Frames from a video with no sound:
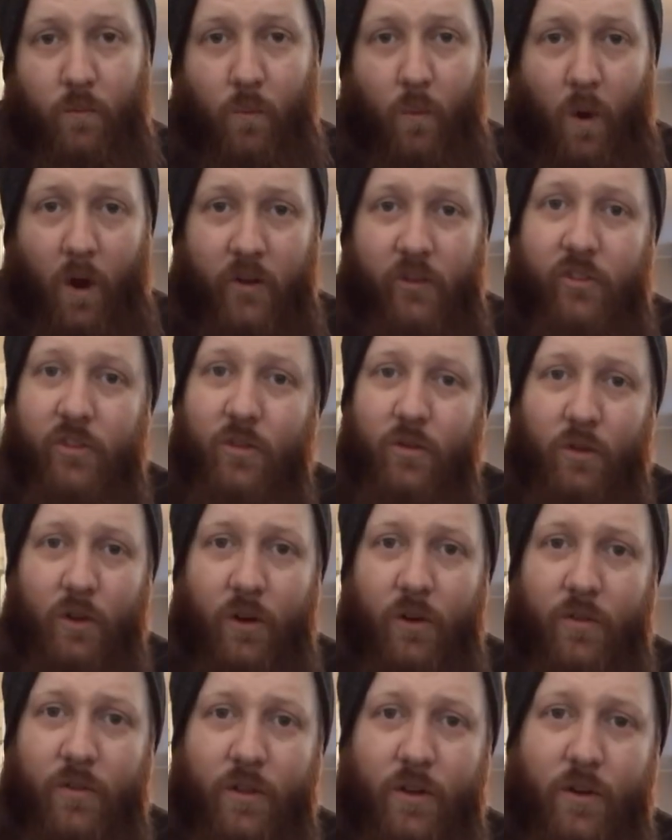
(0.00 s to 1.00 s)
Once you
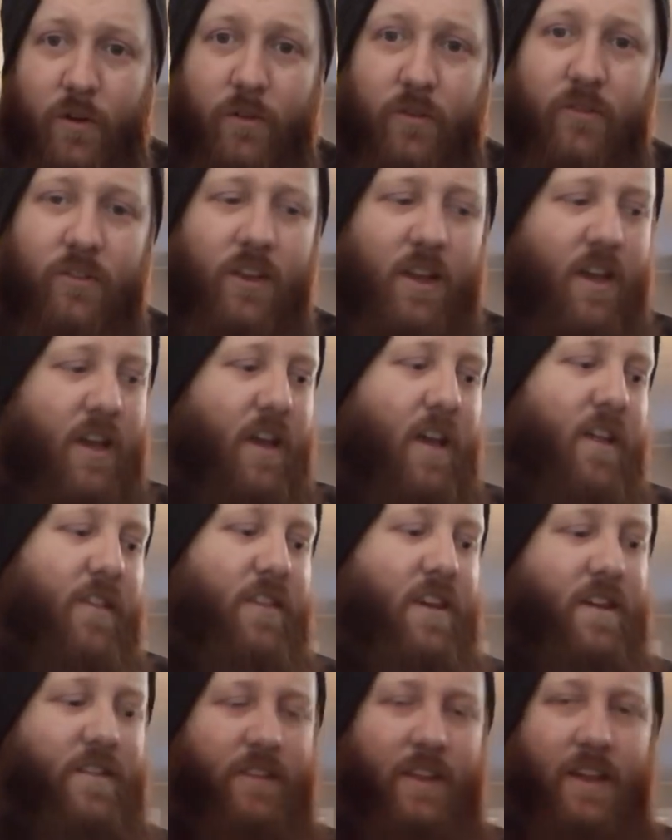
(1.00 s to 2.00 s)
learn those,
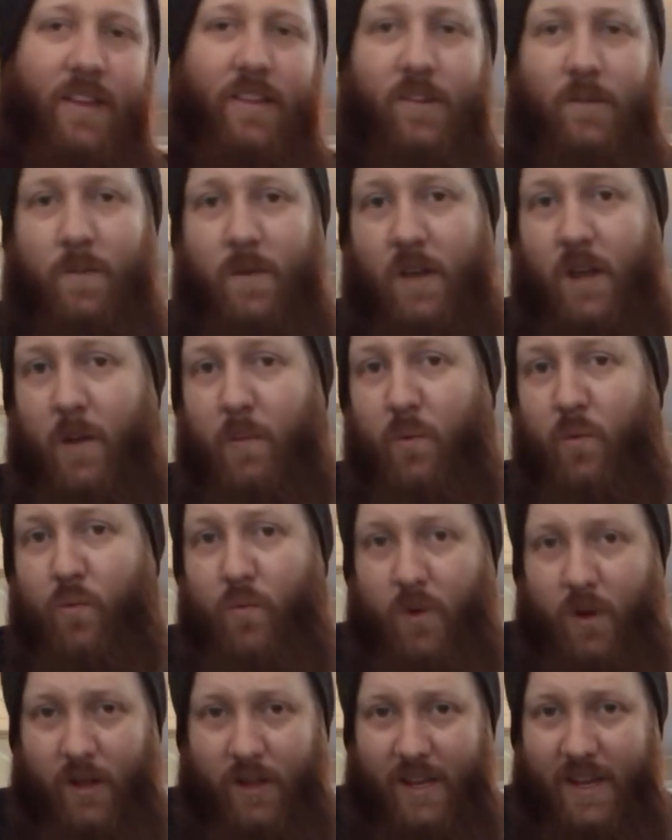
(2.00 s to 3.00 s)
things like this become
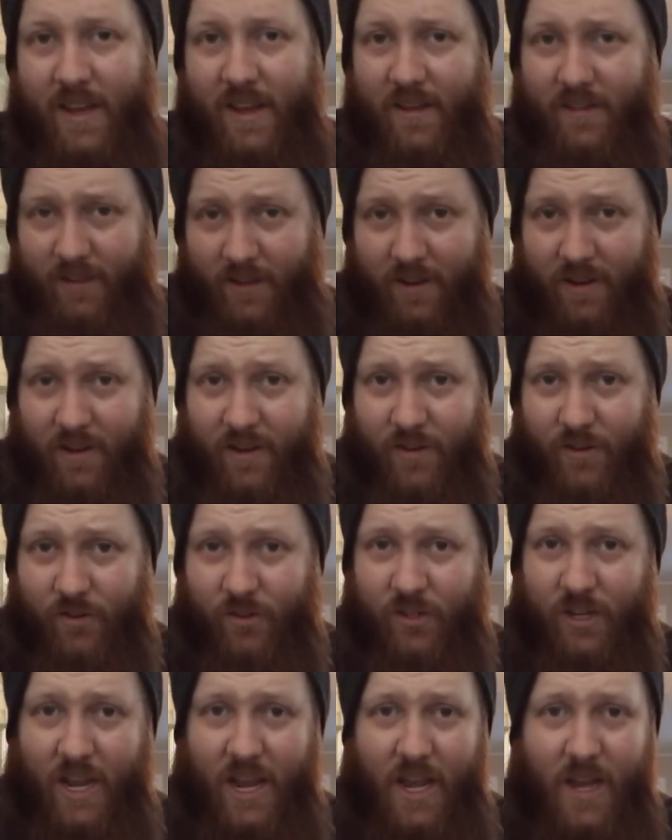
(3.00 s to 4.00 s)
really easy to
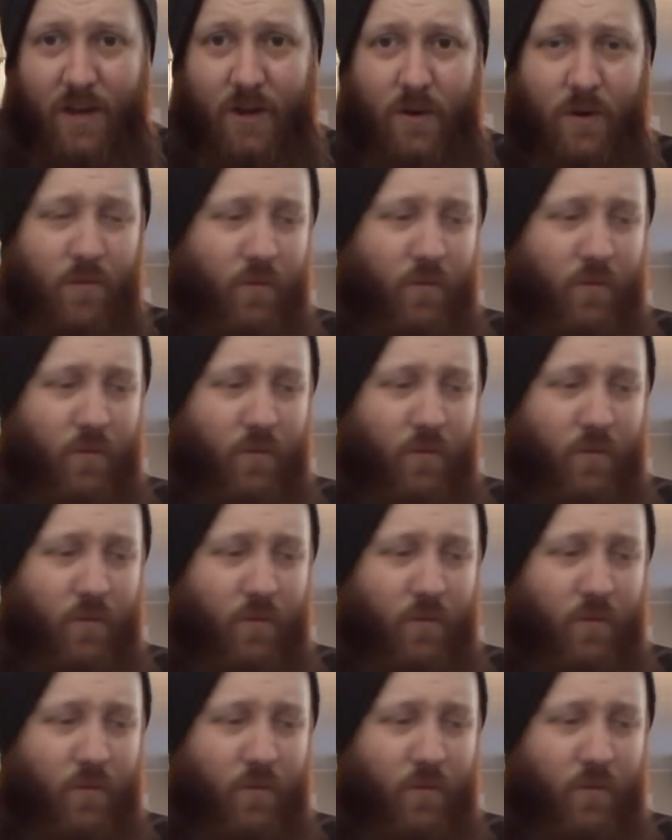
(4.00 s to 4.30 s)
understand